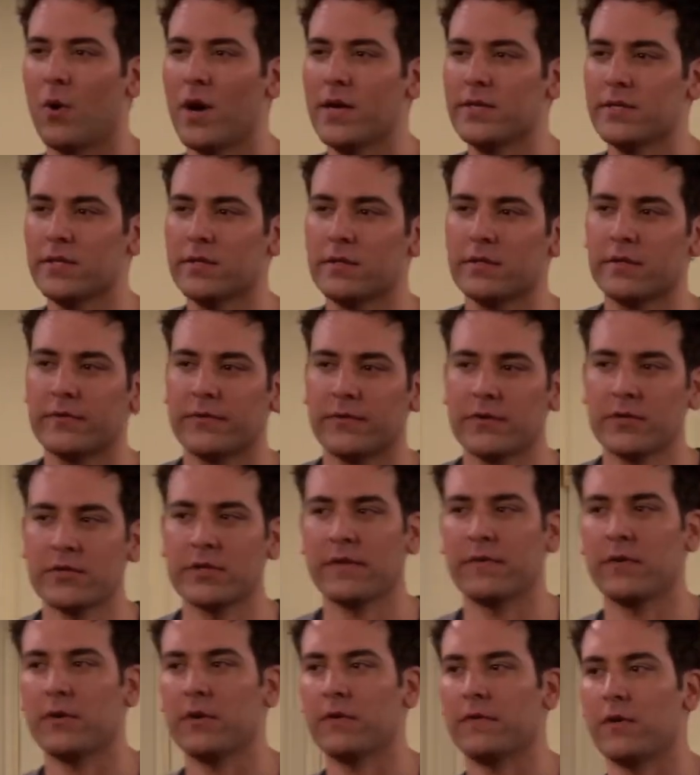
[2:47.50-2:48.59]
Why is this the first
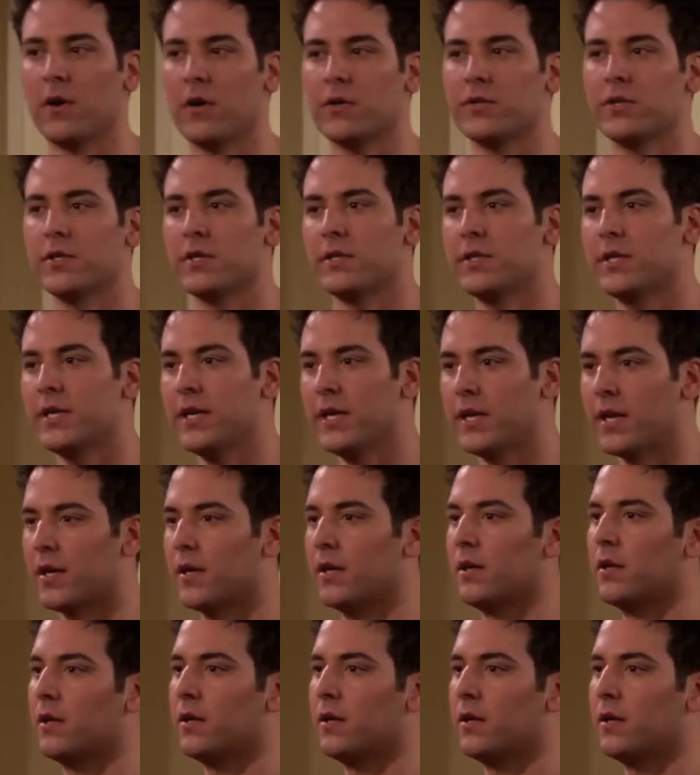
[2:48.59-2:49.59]
I've heard of Argentina?